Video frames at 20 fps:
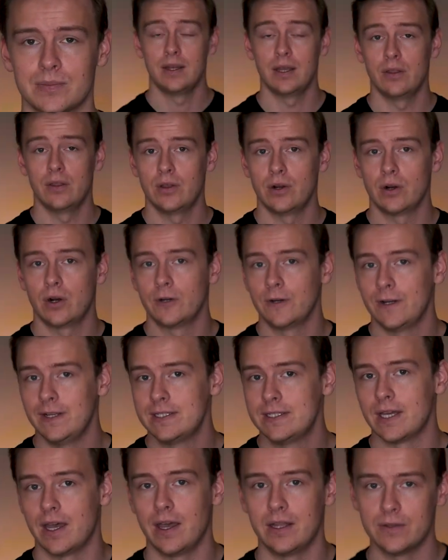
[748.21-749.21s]
Now, there are a
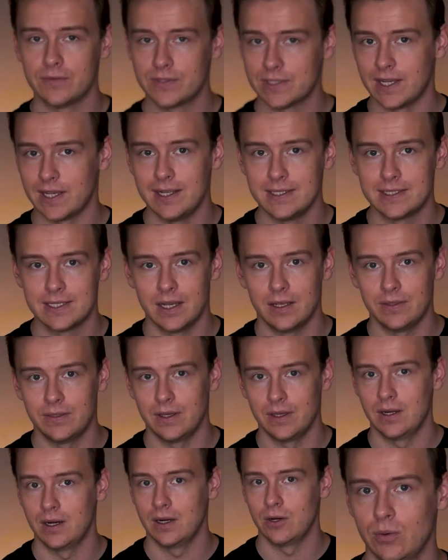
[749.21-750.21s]
ton of sites out
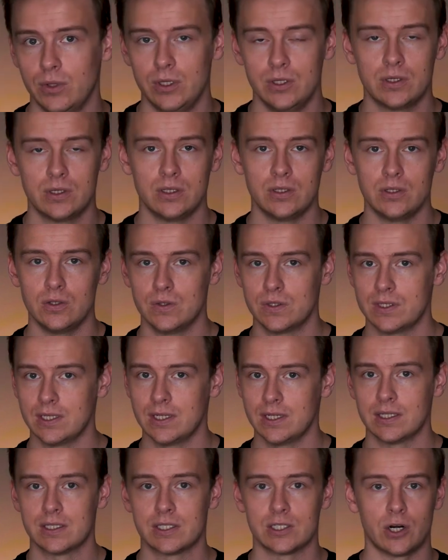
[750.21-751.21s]
there where you can use to
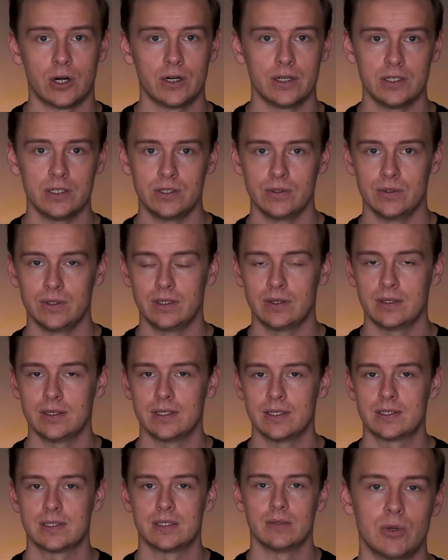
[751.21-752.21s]
get started doing
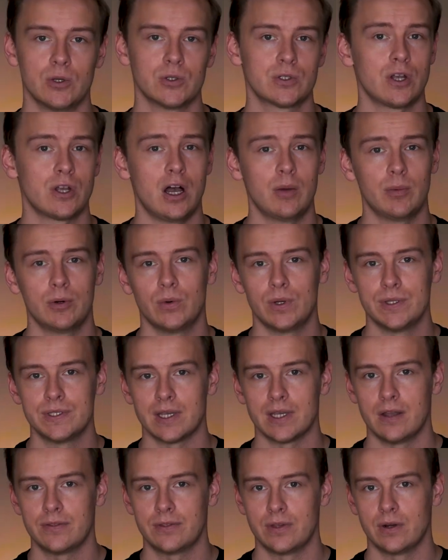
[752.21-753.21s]
this. The most common ones
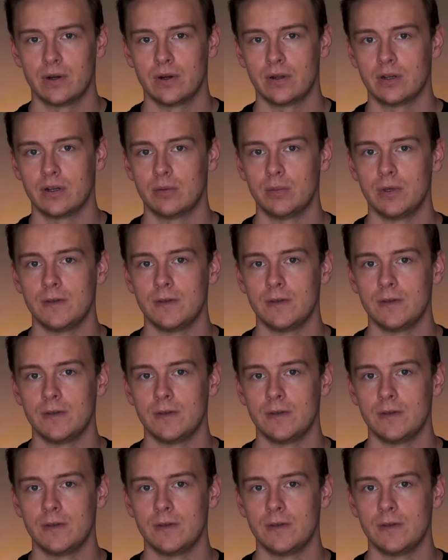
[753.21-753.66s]
out there are going to